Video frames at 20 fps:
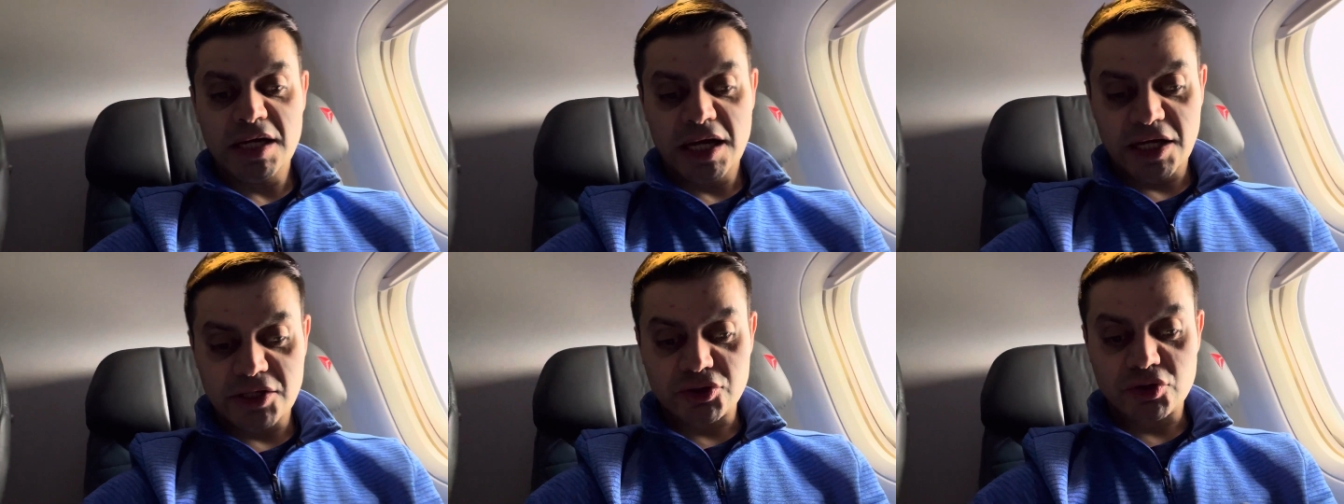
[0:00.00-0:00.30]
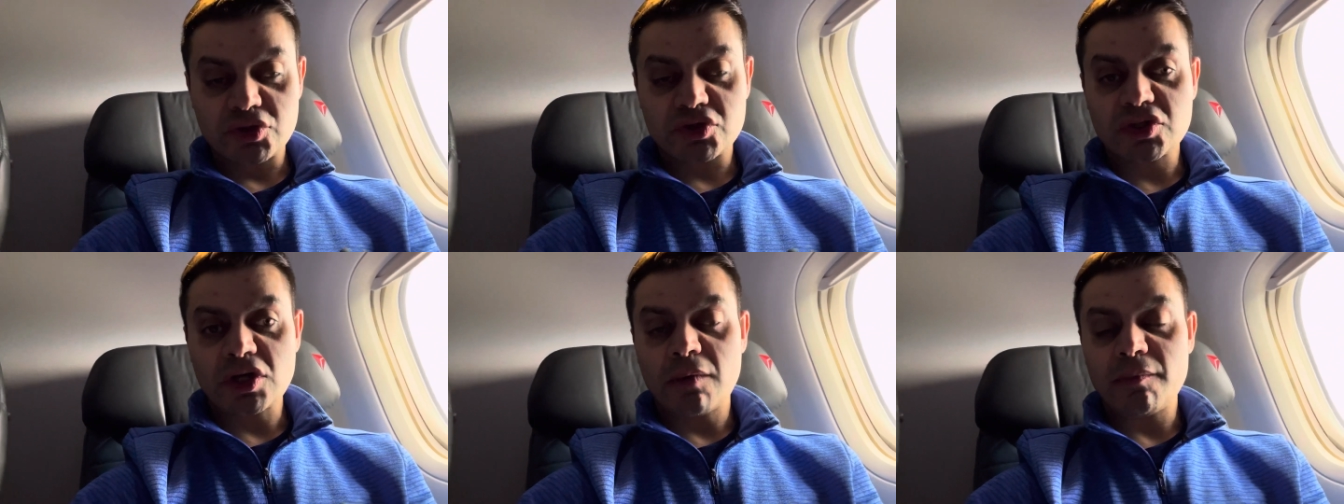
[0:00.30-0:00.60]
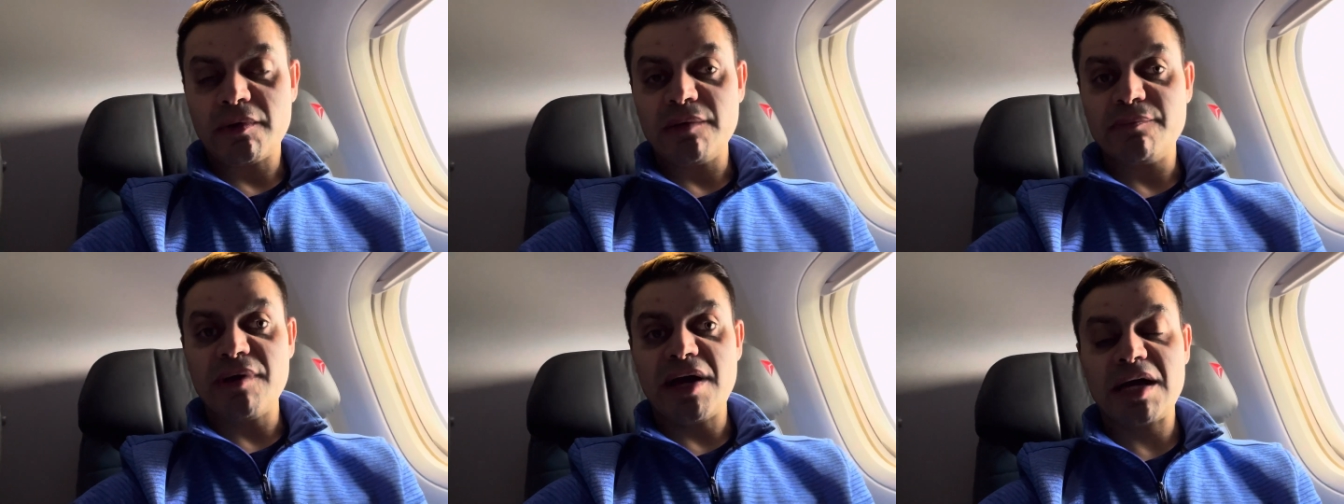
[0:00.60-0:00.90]
as you saw,
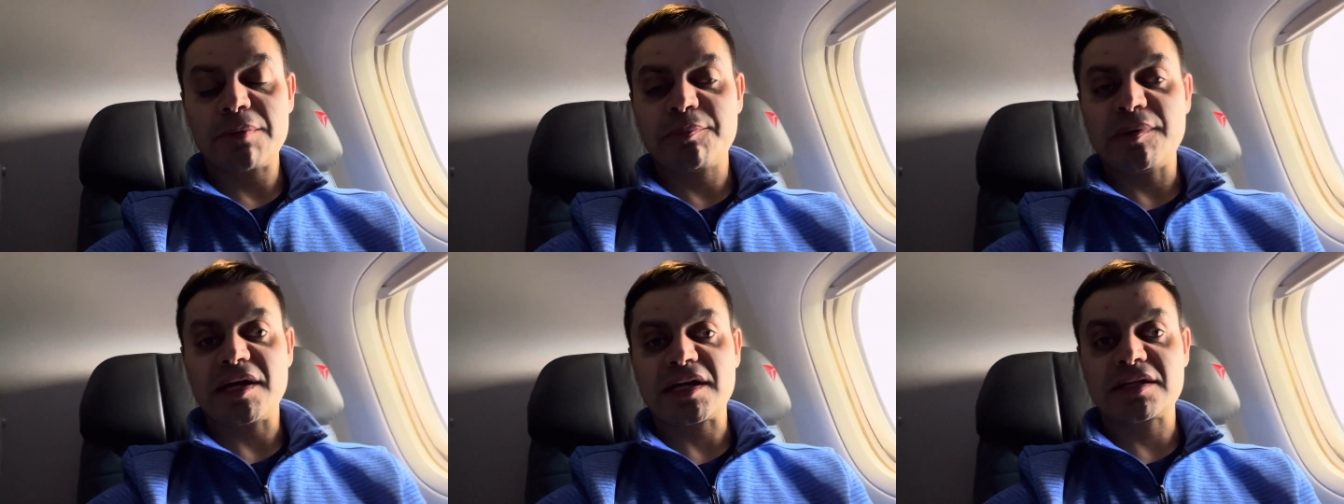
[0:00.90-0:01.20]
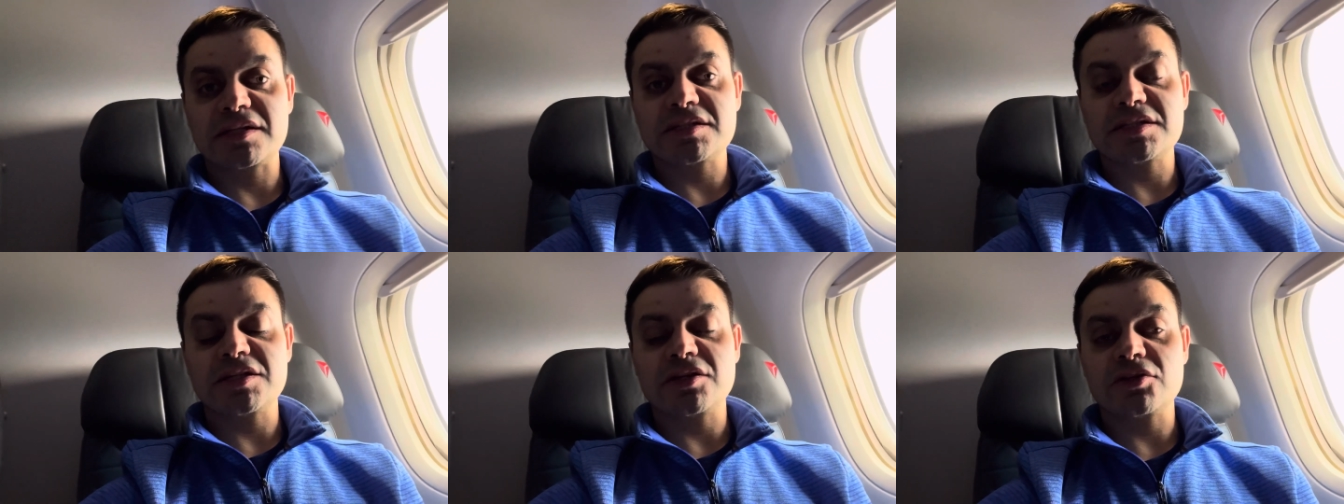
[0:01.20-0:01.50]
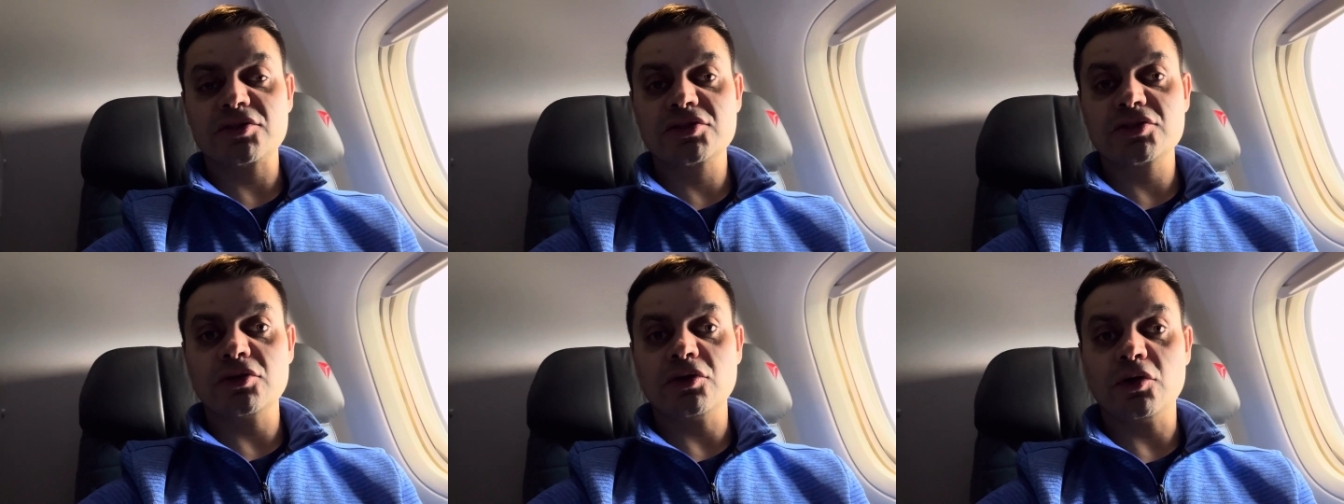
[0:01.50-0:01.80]
my backpack is
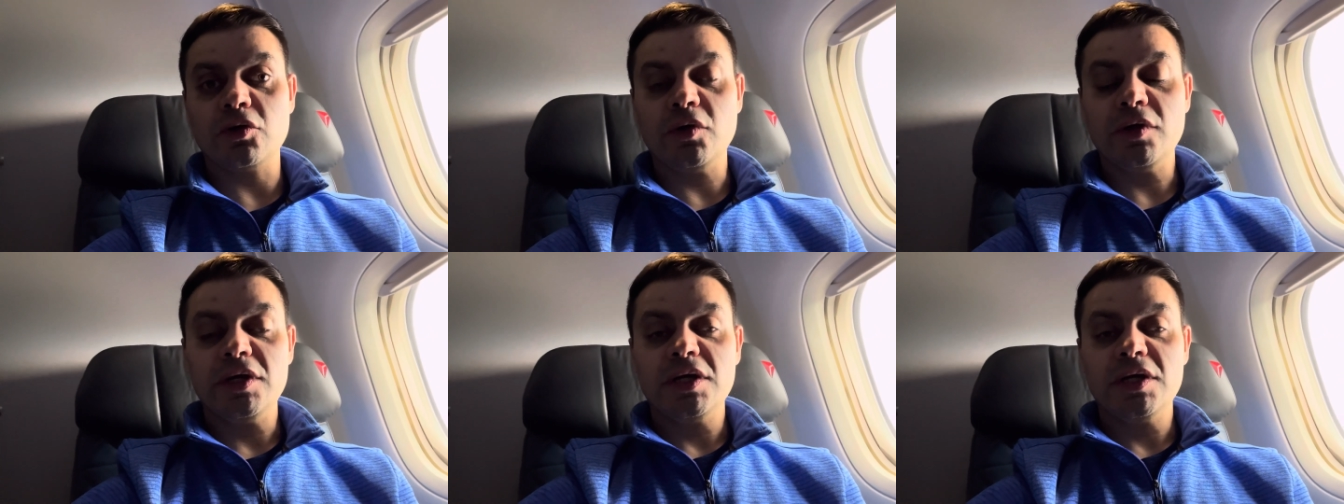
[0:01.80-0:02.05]
there, so